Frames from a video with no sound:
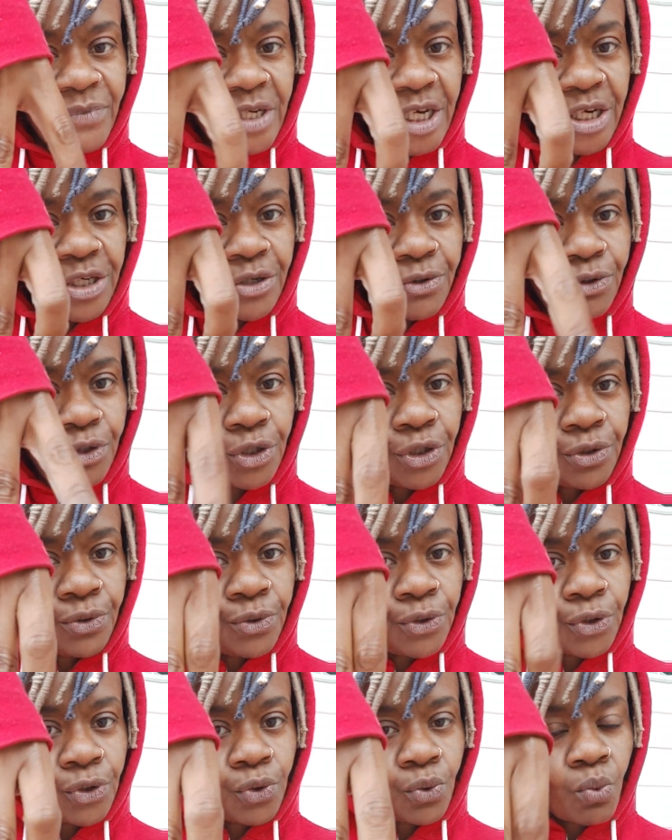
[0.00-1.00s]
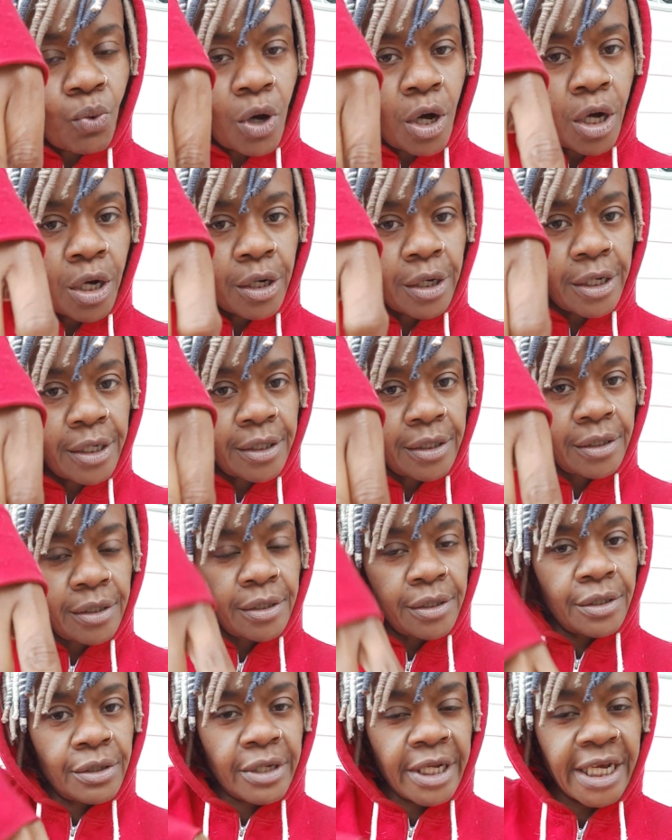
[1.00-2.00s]
and you choose to walk
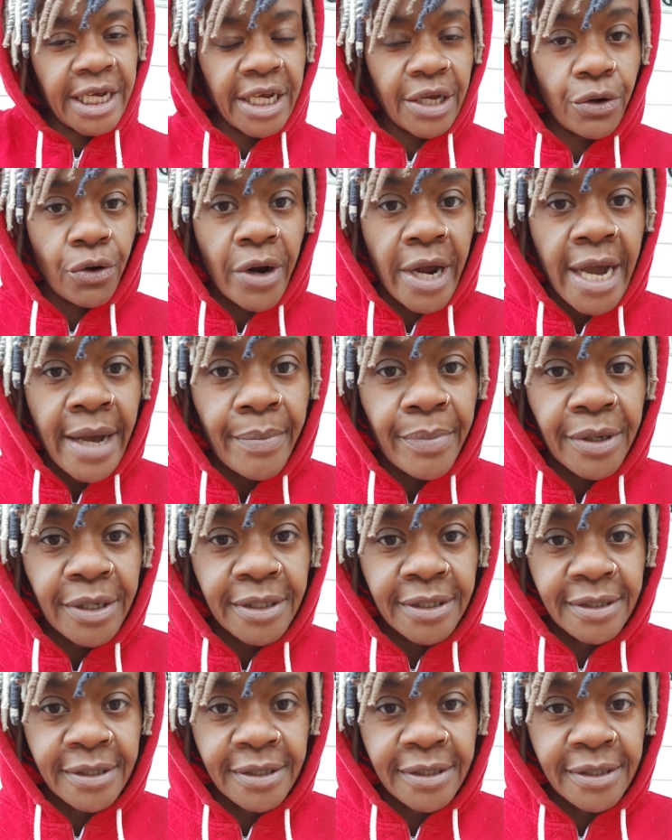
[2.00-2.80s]
like a crab,